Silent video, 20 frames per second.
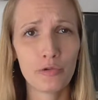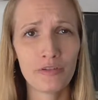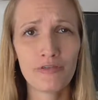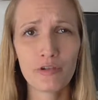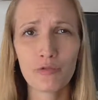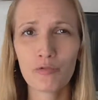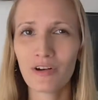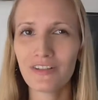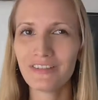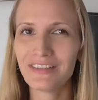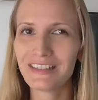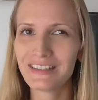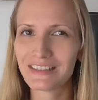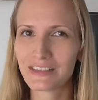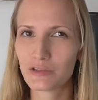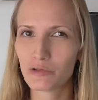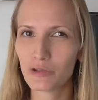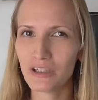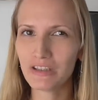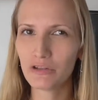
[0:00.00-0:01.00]
if you want this
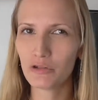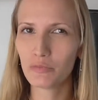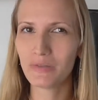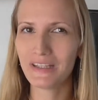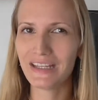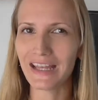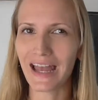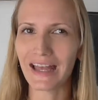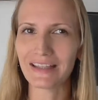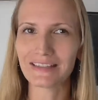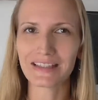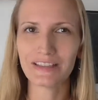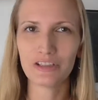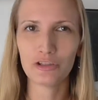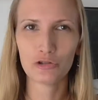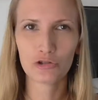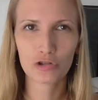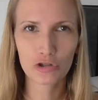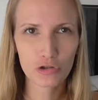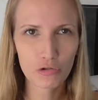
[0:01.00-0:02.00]
treat to be as
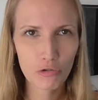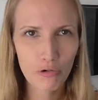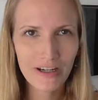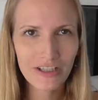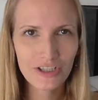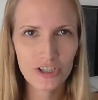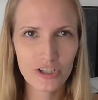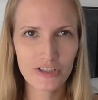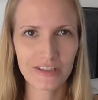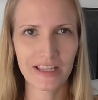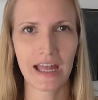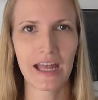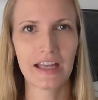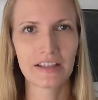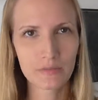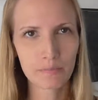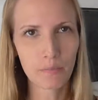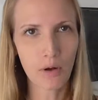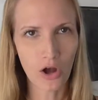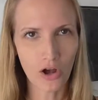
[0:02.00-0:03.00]
nutritious
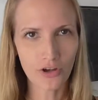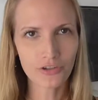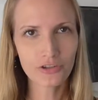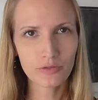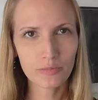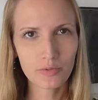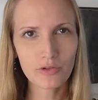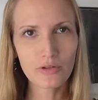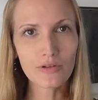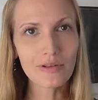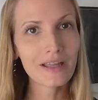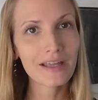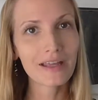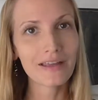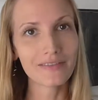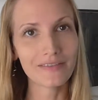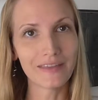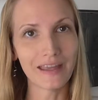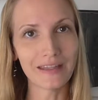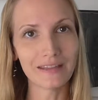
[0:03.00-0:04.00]
as possible,
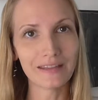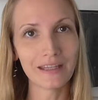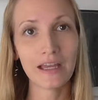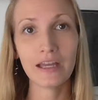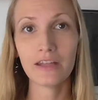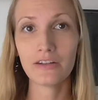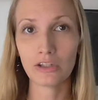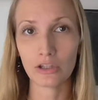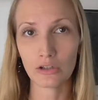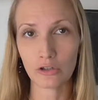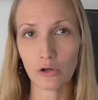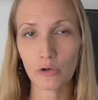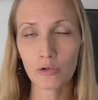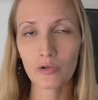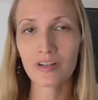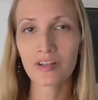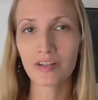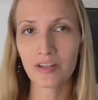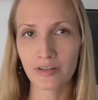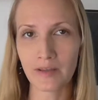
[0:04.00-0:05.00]
then the
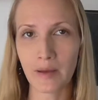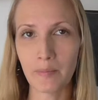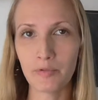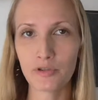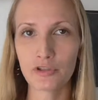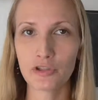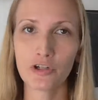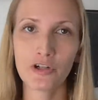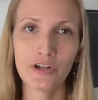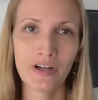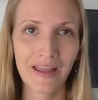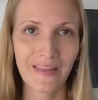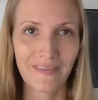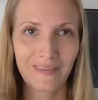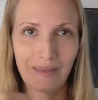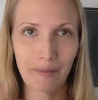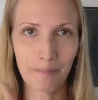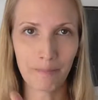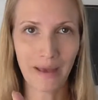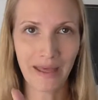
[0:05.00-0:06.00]
lower the temperature,
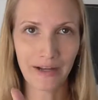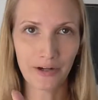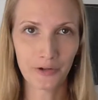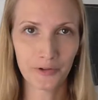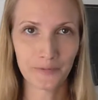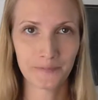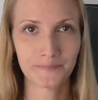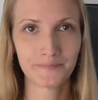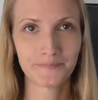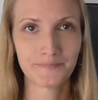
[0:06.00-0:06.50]
the better.